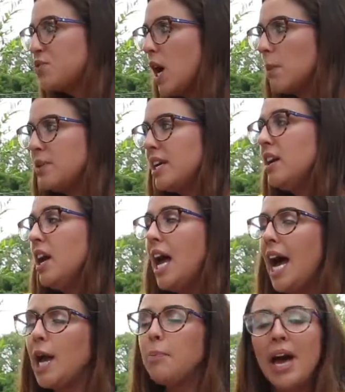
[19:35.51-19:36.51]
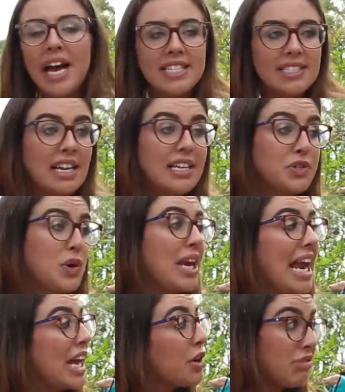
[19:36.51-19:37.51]
strawberry. I personally
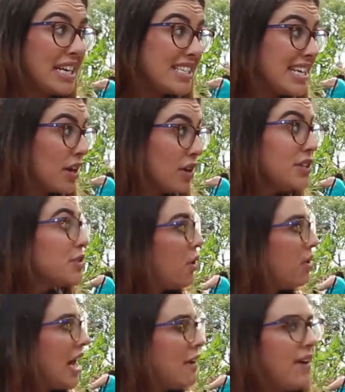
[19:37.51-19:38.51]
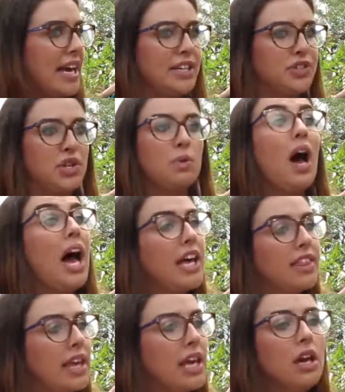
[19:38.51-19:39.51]
don't like green tea on its own. I find it too
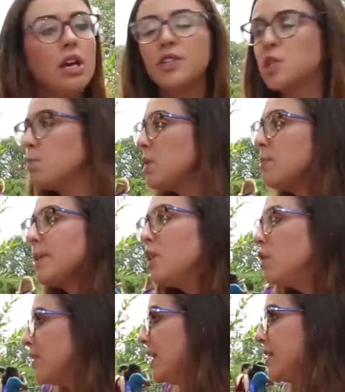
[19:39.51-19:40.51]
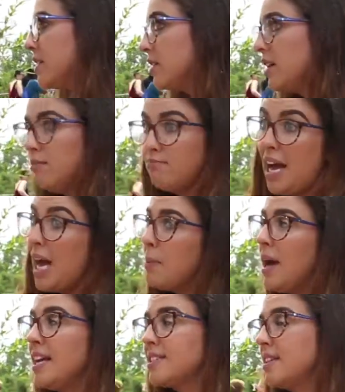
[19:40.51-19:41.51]
earthy. Some people love it. I
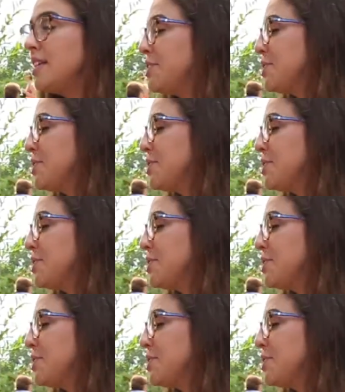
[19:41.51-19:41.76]
personally